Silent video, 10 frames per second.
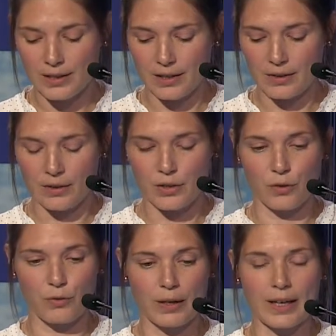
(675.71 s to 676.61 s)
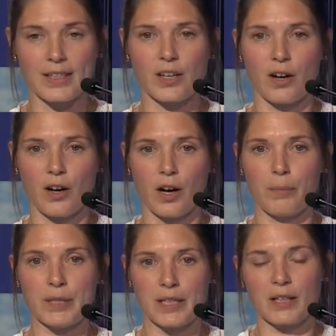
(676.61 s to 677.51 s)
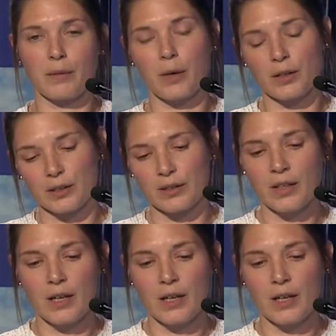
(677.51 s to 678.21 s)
to relate our particular model